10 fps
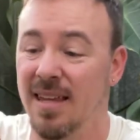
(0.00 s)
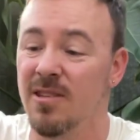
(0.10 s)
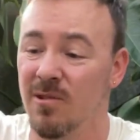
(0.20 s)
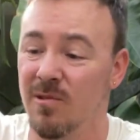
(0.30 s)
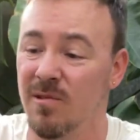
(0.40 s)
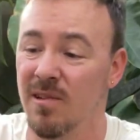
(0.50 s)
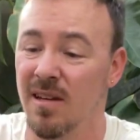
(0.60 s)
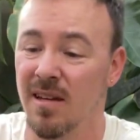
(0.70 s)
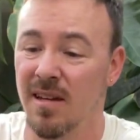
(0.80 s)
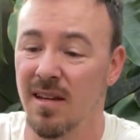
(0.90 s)
into
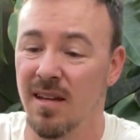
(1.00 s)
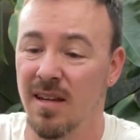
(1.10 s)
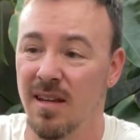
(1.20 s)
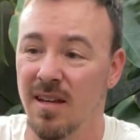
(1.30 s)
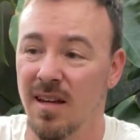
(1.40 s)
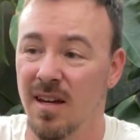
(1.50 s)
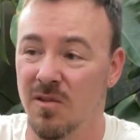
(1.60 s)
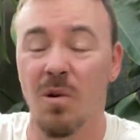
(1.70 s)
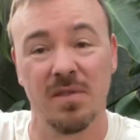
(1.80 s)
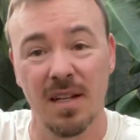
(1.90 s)
a
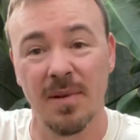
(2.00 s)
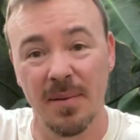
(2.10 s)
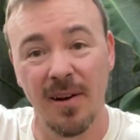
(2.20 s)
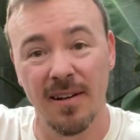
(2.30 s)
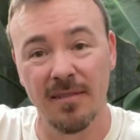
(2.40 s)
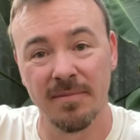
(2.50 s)
12 centimeter pot.